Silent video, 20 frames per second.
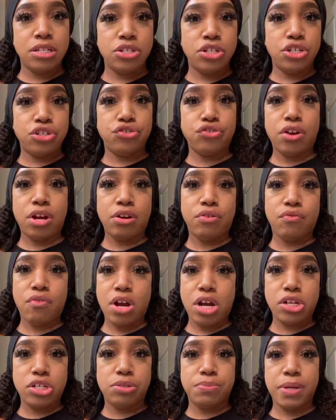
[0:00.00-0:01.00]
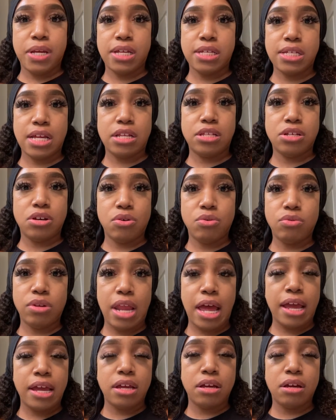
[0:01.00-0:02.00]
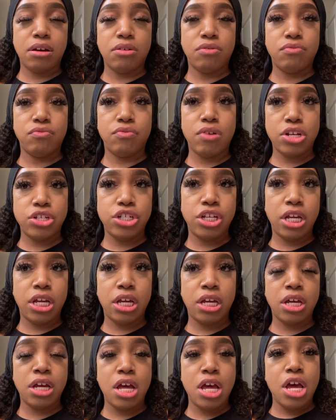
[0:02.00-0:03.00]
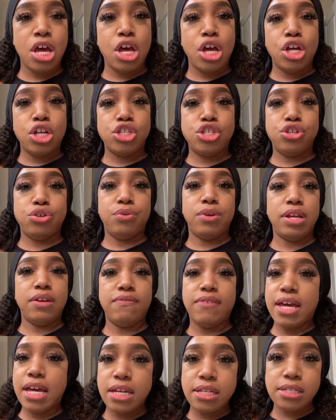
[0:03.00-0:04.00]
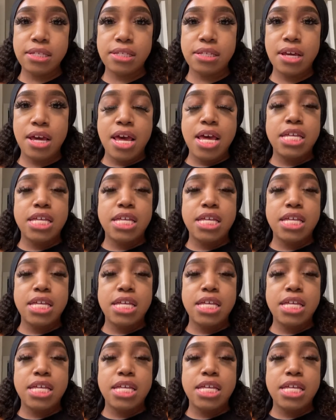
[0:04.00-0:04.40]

just trying to rush because I don't like rushing to an event,